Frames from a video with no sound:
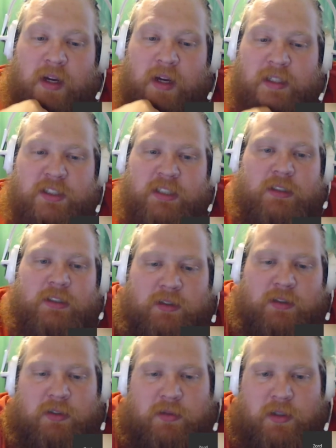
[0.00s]
I changed
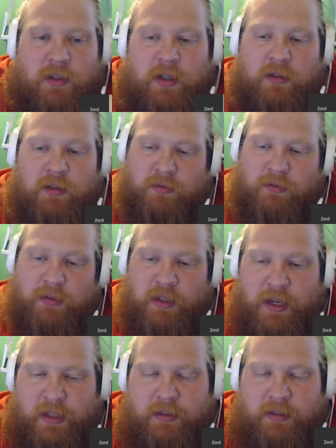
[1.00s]
it to
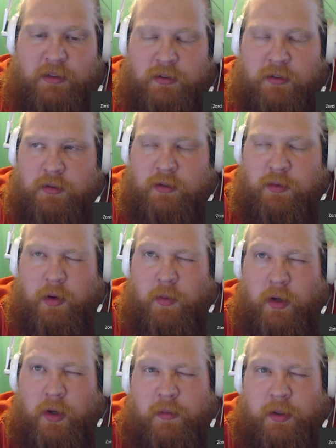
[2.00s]
Hicks. Somebody
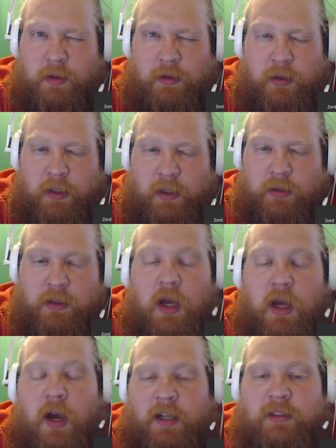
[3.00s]
wake up Hicks
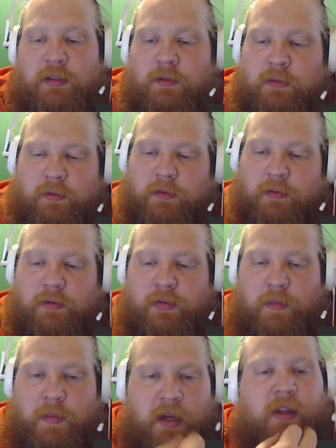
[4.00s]
Hudson
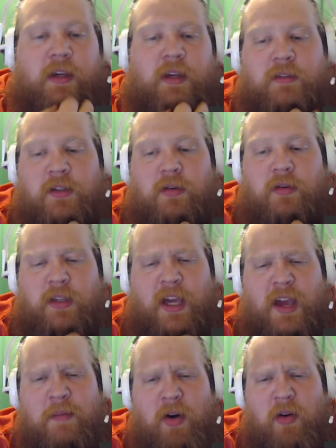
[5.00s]
from Aliens, going,
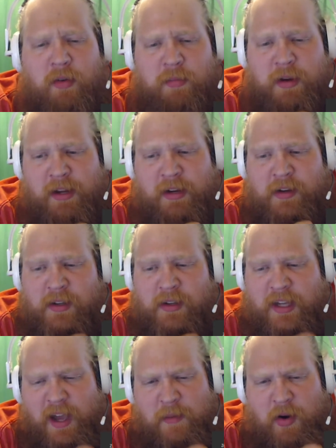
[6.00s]
"Game over, man.
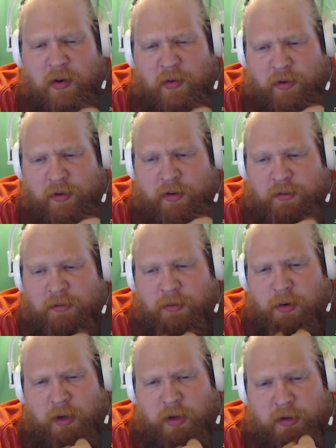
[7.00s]
Game over.
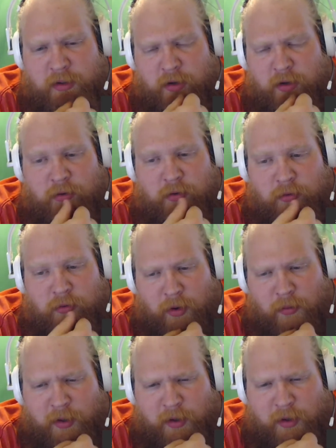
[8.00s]
What are we gonna do? What
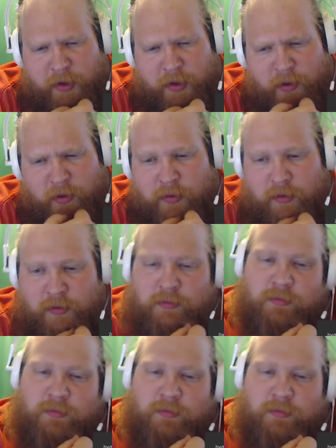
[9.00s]
are we gonna do?"